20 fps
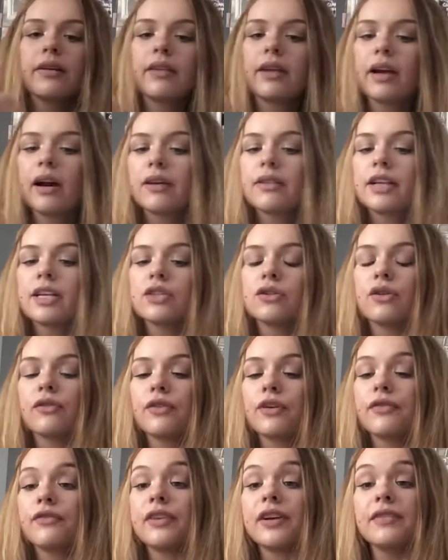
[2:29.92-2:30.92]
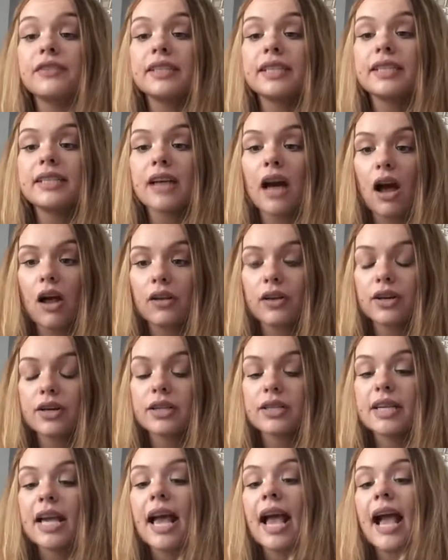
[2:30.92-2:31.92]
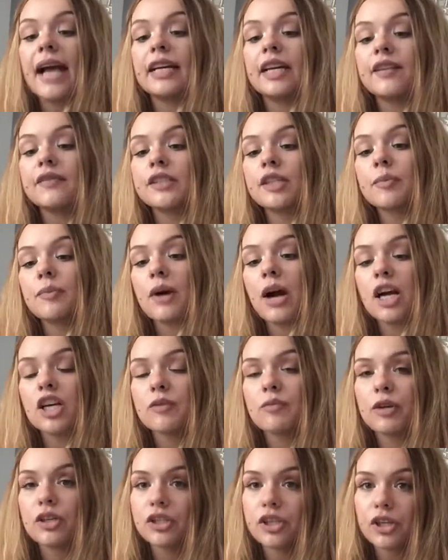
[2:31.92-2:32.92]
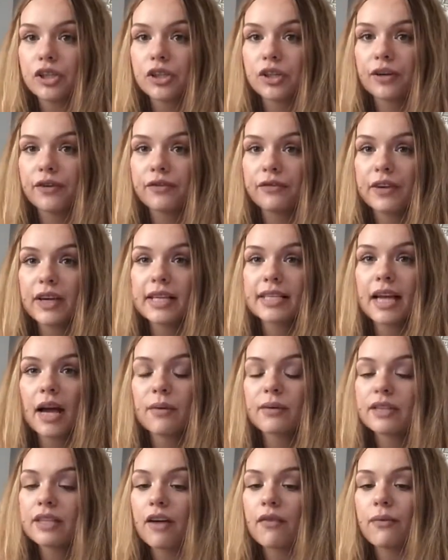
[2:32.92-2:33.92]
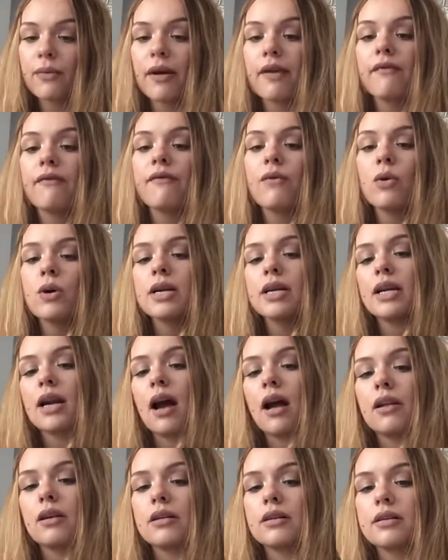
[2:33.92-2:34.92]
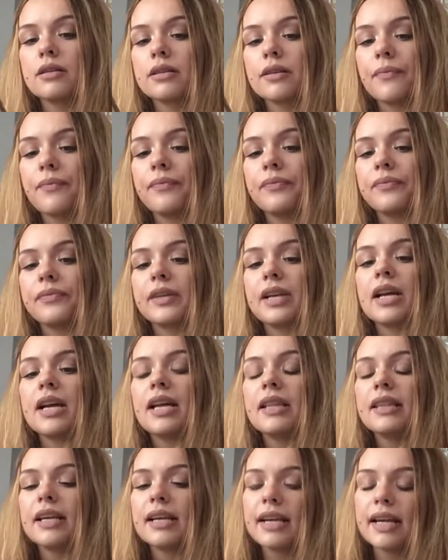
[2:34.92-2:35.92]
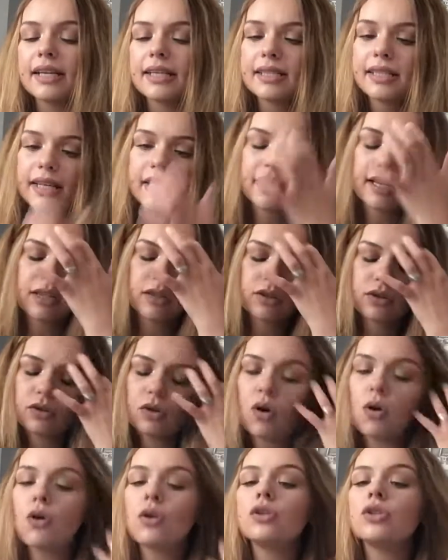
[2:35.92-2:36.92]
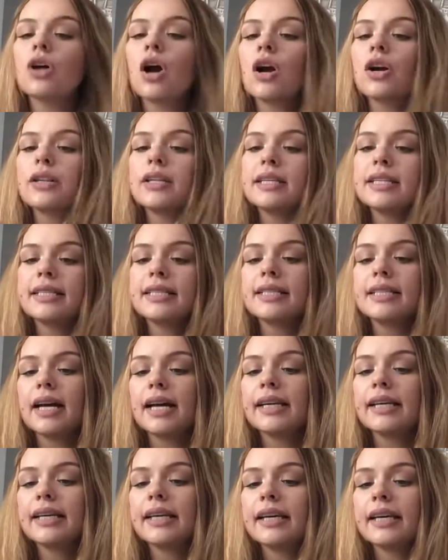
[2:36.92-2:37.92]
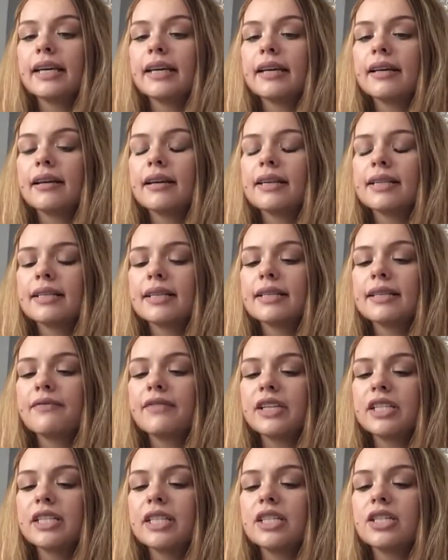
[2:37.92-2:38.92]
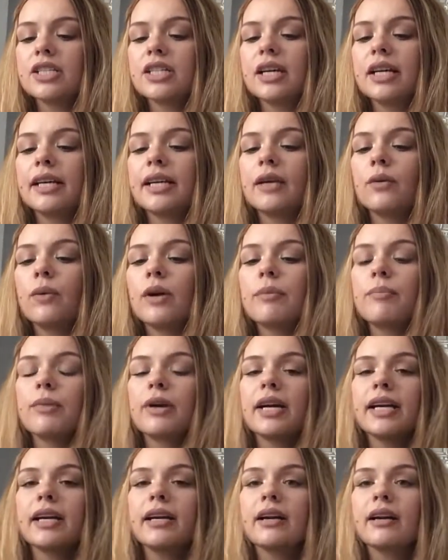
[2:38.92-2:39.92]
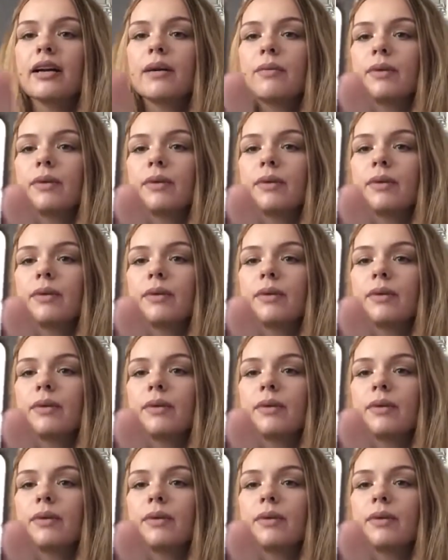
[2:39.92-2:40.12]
they are, they sold for $50, and after Poshmark took their fees, I was left with $40. The next thing that sold are these this vintage Nike windbreaker. It